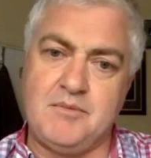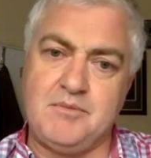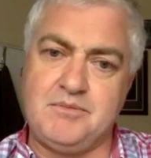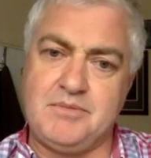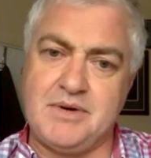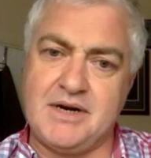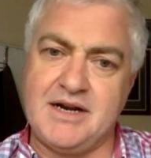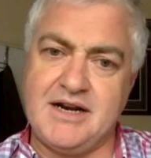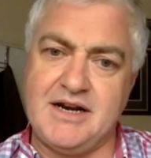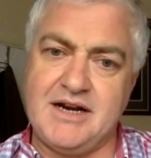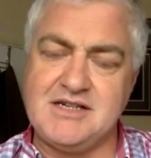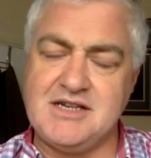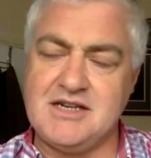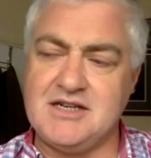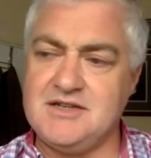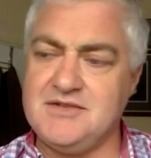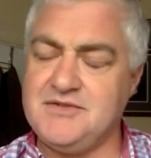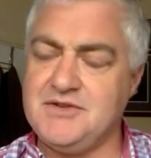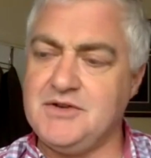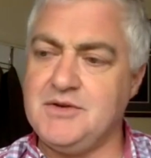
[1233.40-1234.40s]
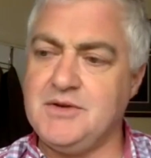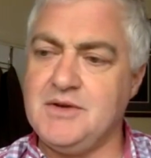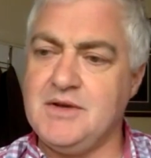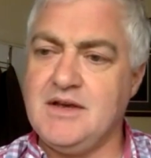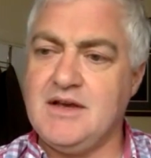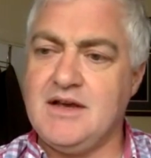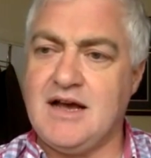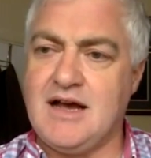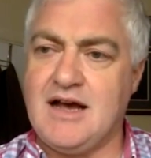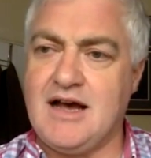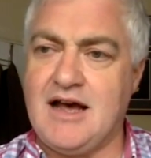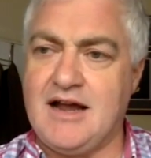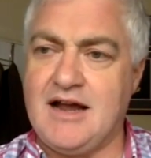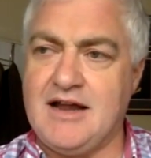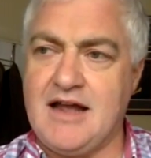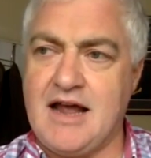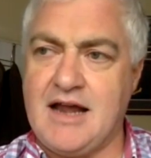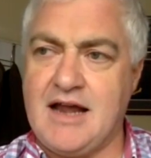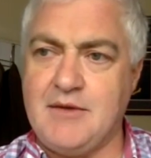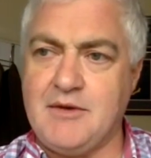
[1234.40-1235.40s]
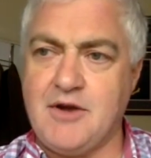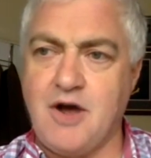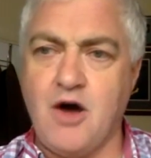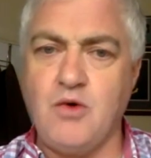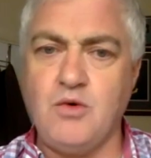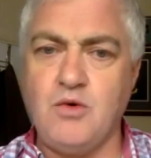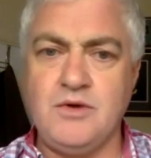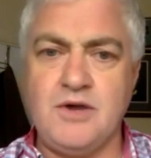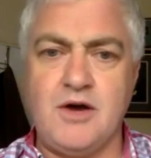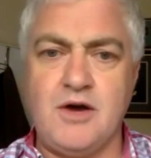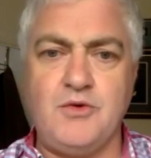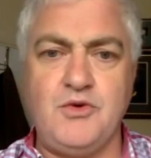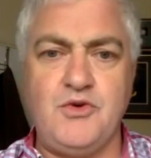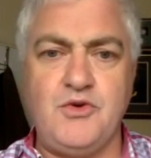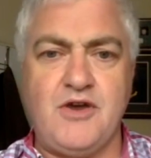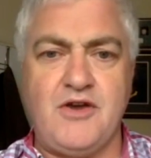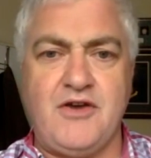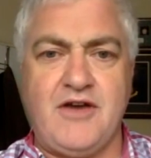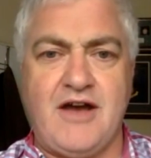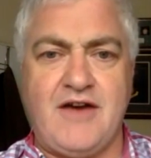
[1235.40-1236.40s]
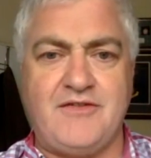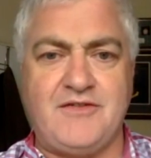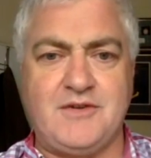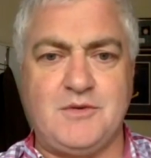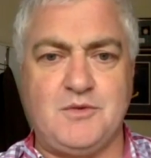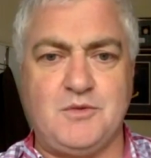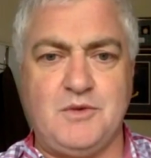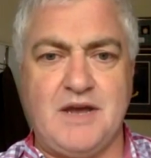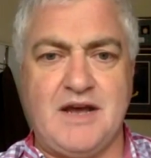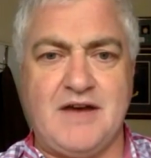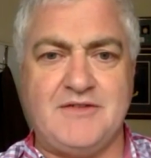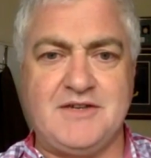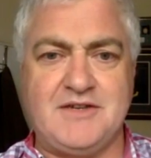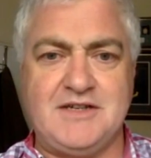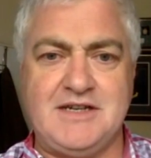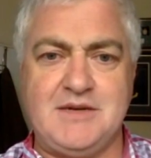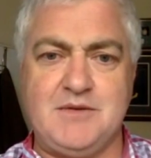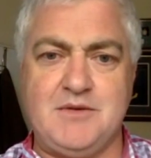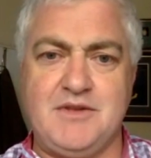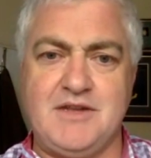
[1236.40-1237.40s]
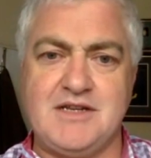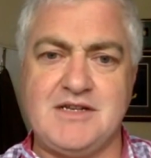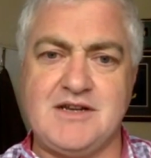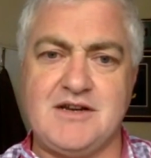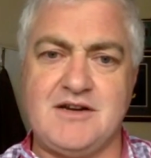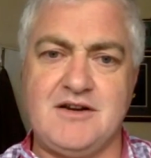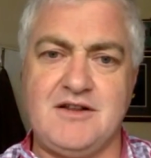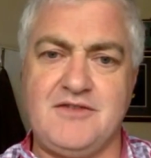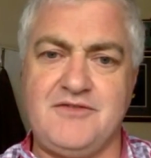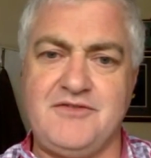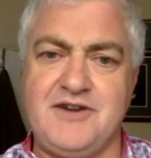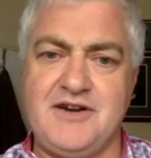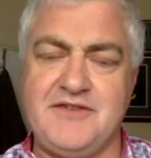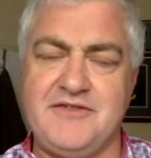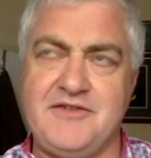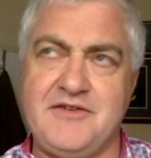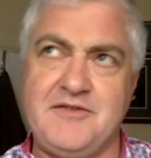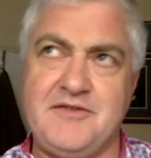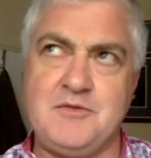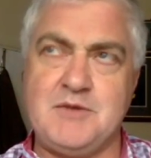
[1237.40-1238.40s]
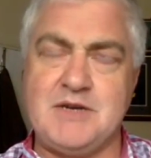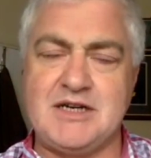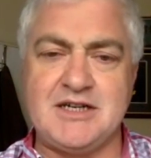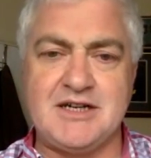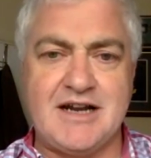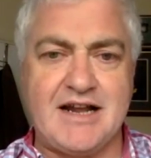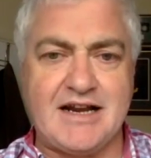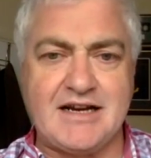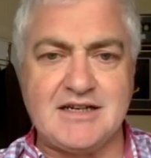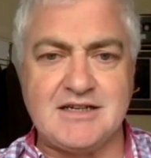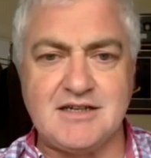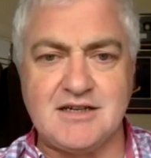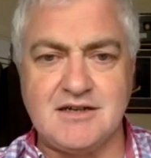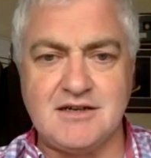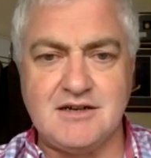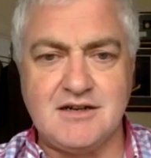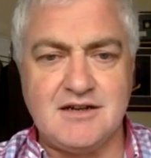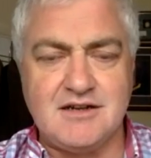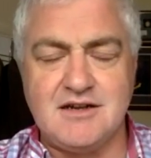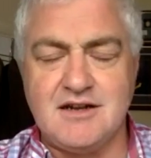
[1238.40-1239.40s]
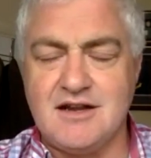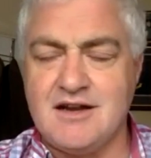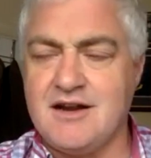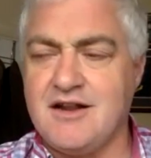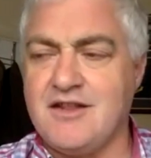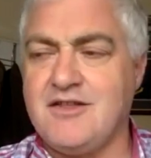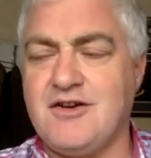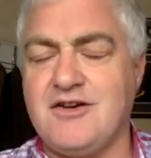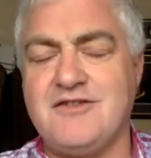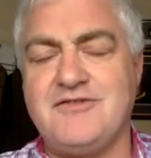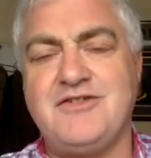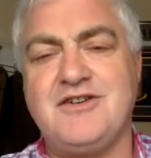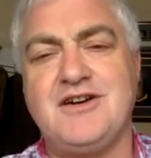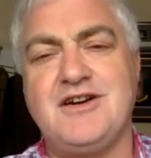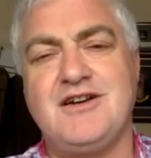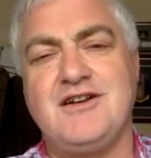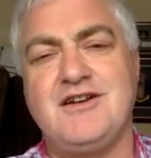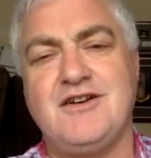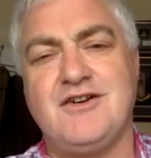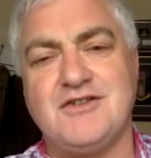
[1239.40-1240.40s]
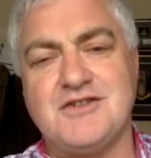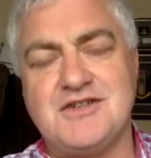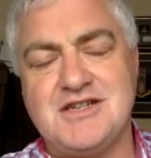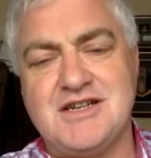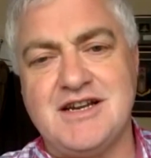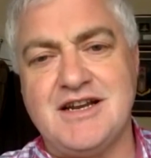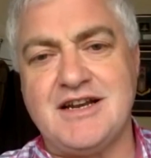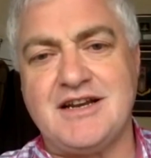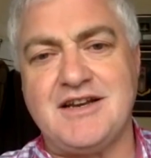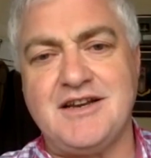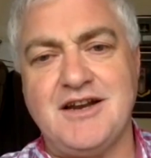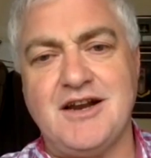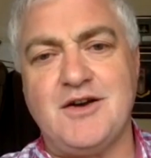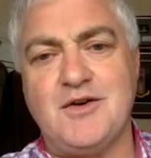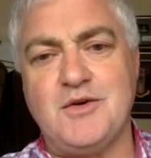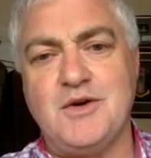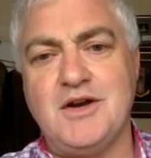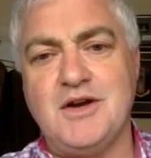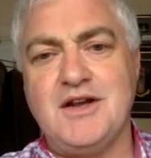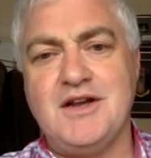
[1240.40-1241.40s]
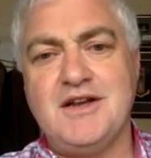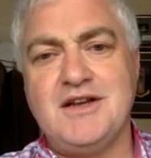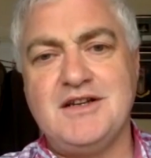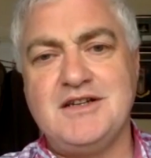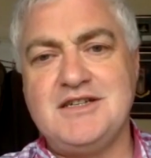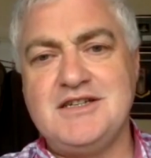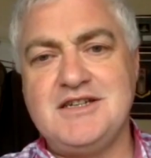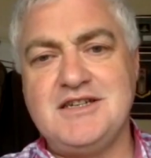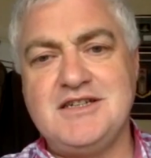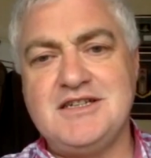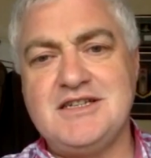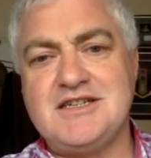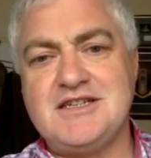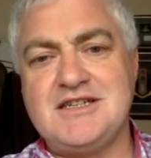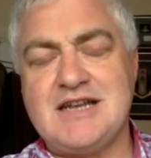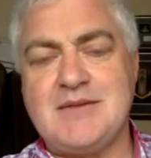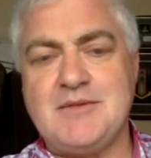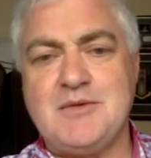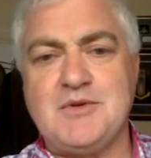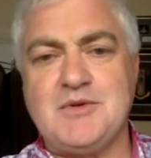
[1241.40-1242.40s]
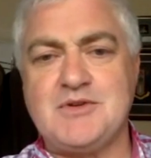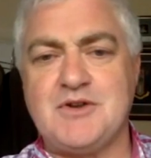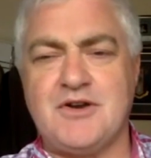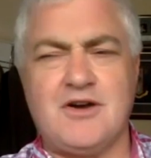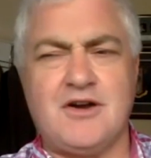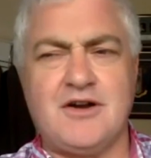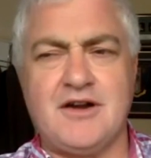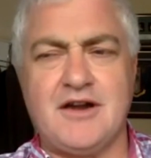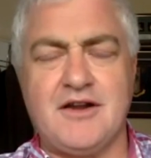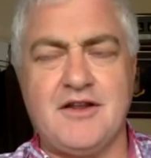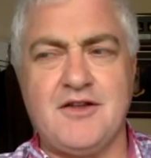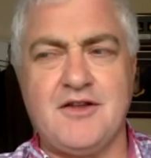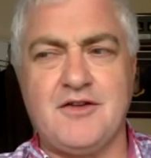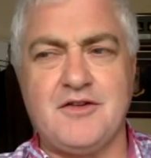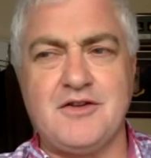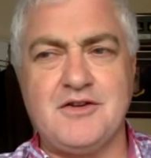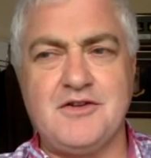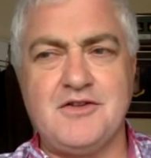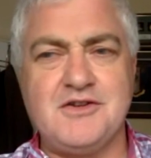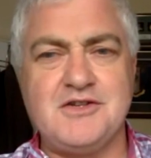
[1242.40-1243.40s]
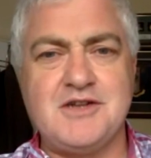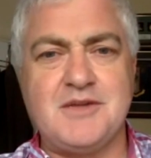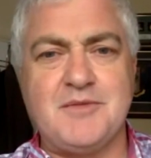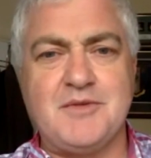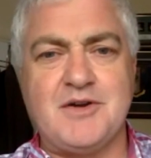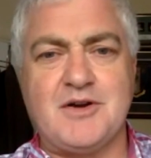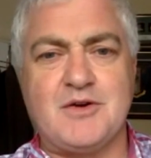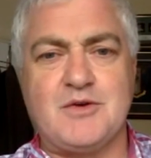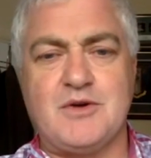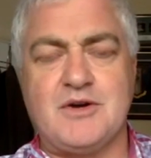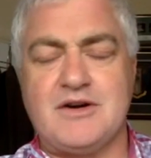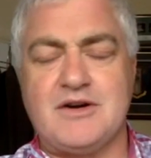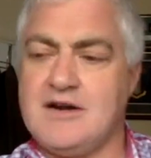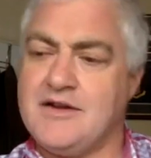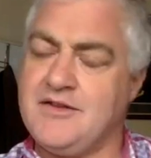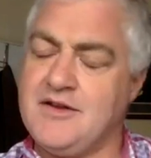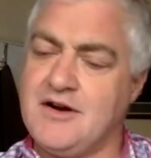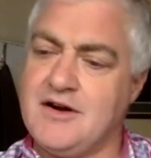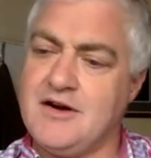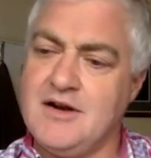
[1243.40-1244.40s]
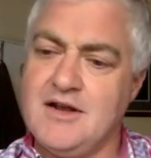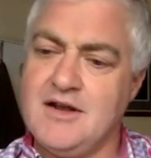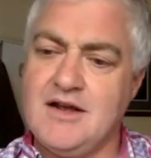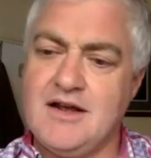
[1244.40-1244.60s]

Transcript: Brigadier's interview, and he went, "Oh no, we have to deal with this under the Freedom of Information Act." And I thought, for God's sake, you know, just tell me what's going on. And I thought, there's something not quite right there.